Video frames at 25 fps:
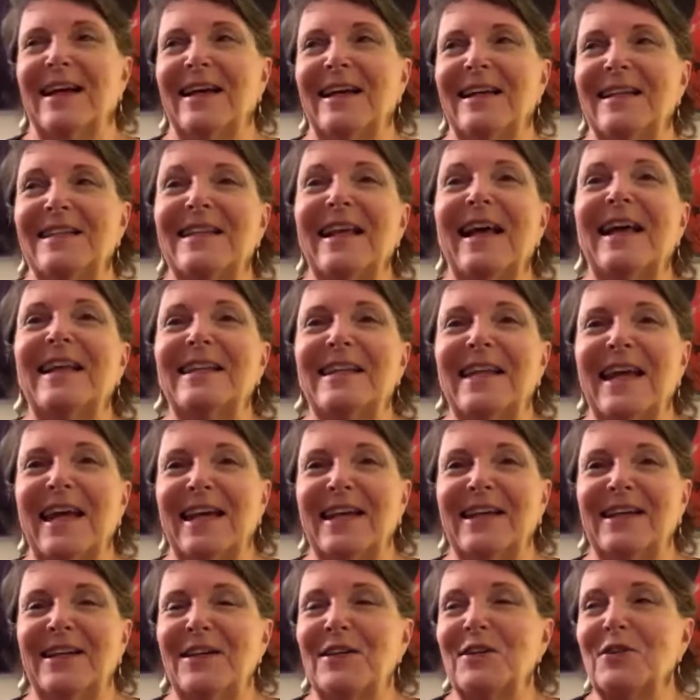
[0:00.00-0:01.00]
is that
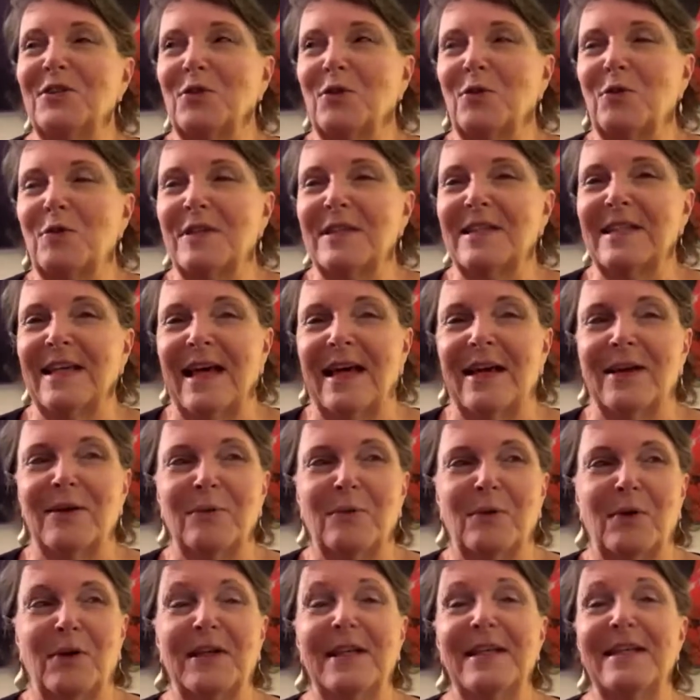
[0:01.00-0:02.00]
decadent or is that
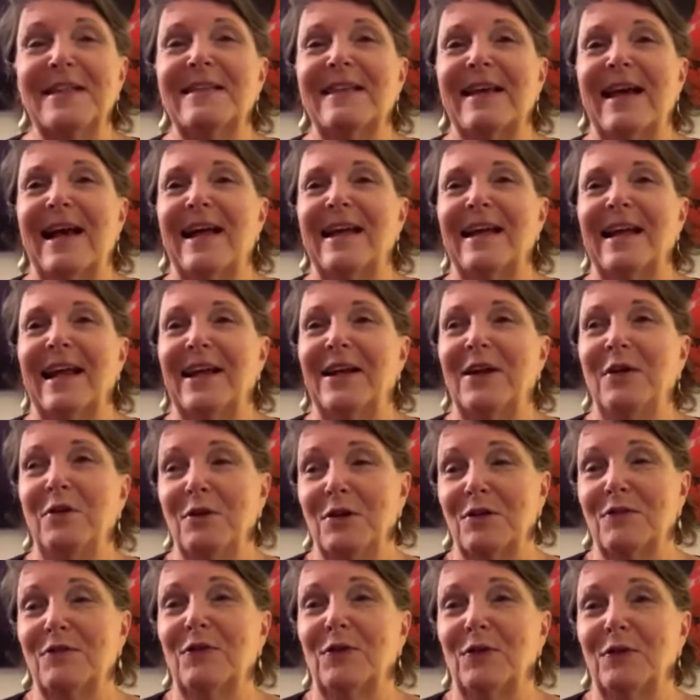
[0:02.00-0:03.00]
what is that? I know
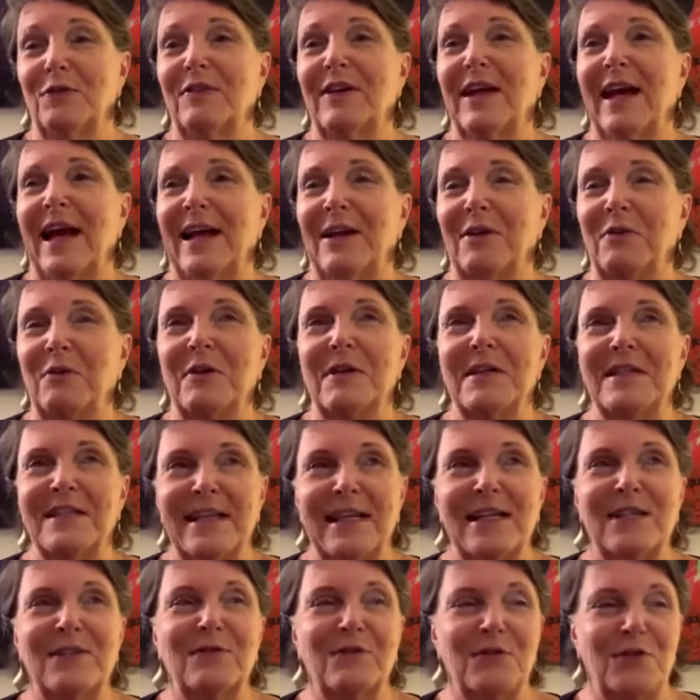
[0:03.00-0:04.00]
it's full of calories,
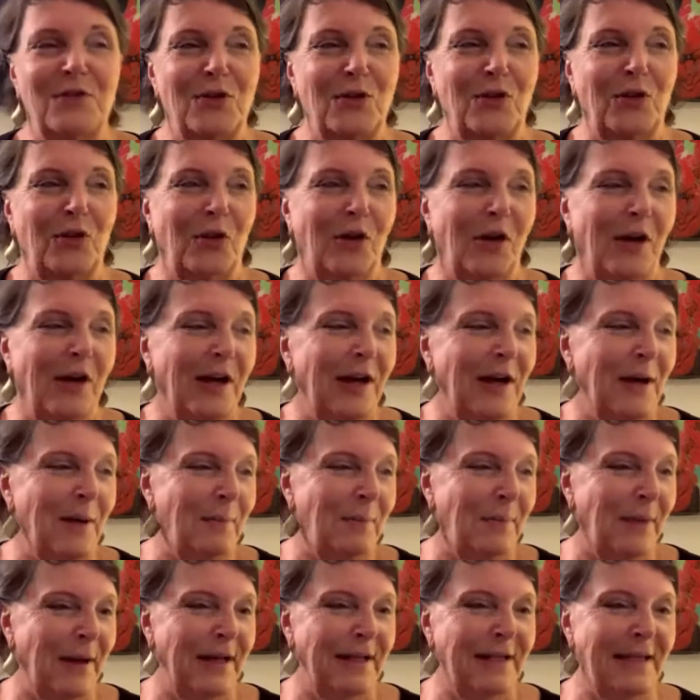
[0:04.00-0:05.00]
that's for sure.
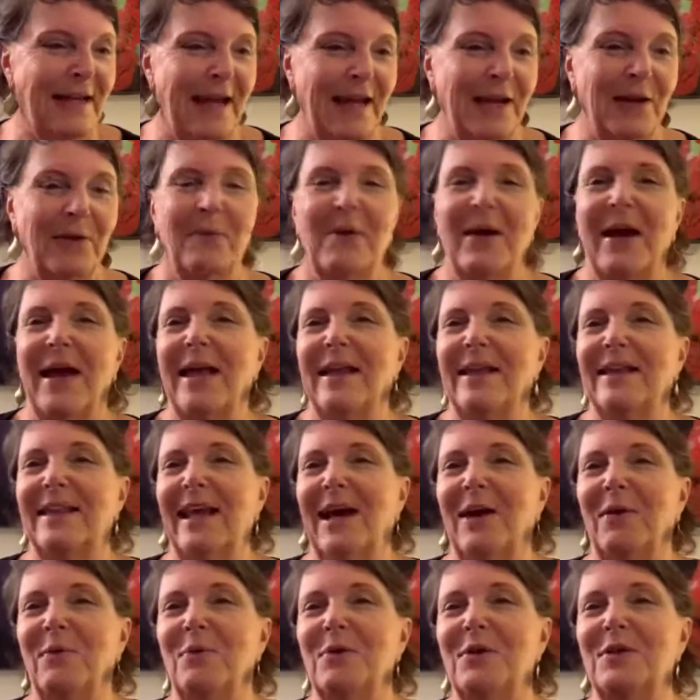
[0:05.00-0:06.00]
But anyway,
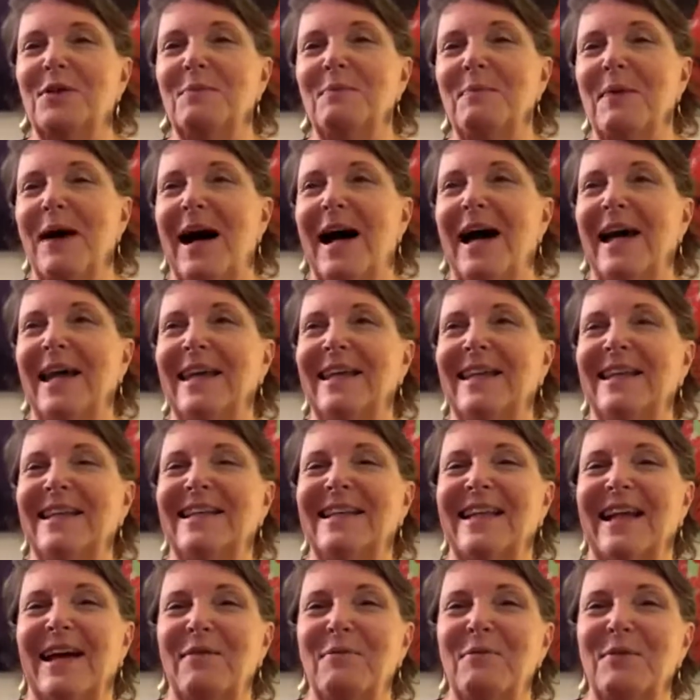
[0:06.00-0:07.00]
that was my
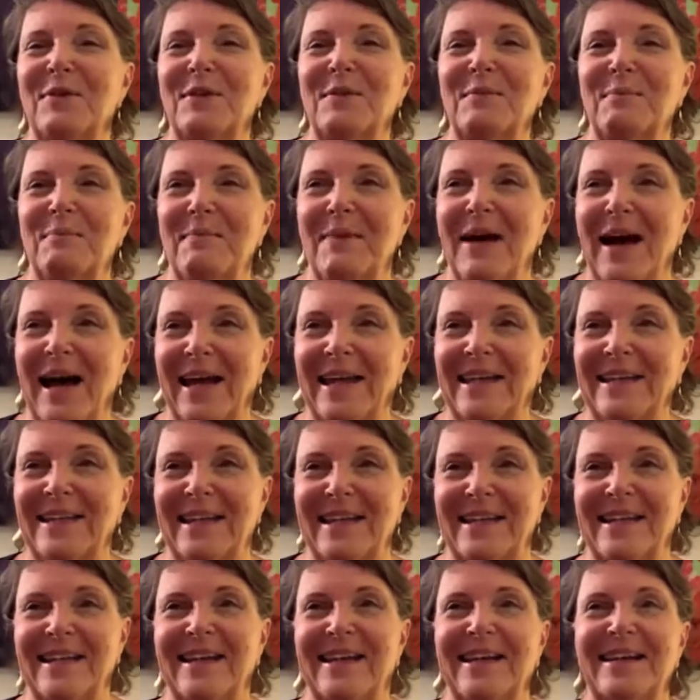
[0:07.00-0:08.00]
that was my
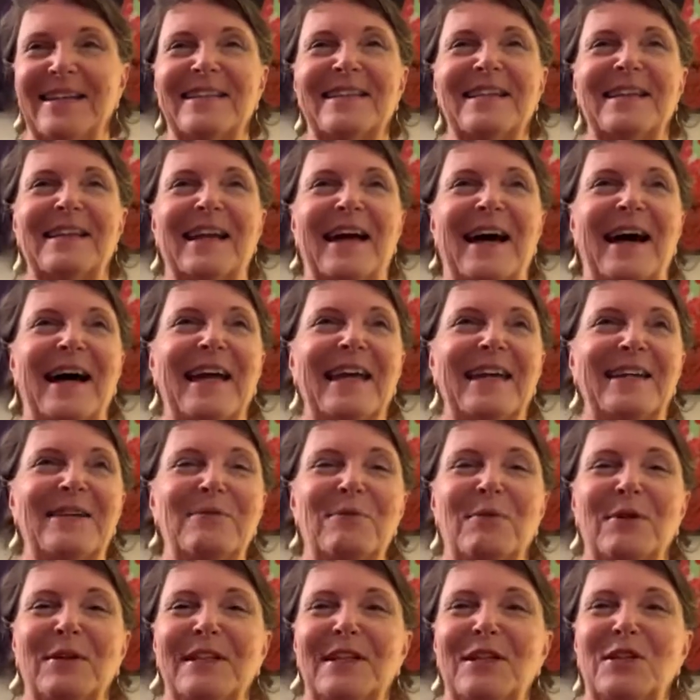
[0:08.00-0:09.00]
dinner tonight.
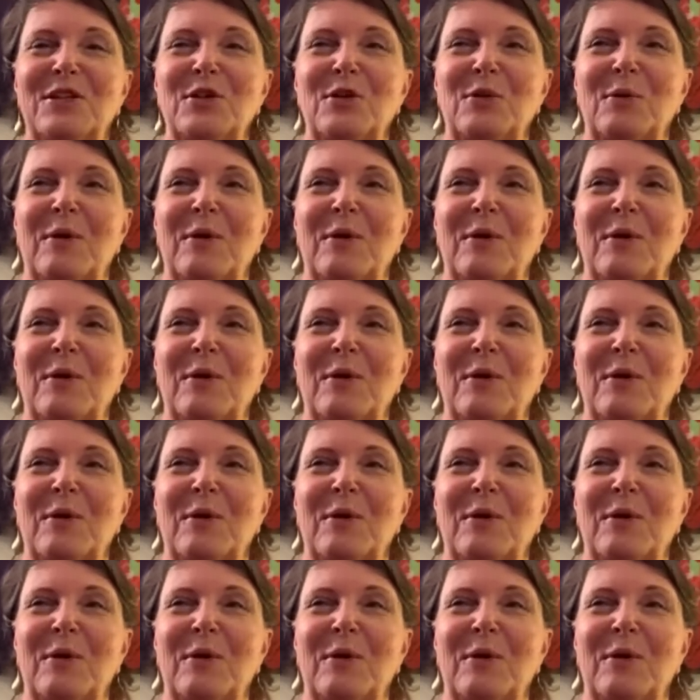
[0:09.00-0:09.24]
What did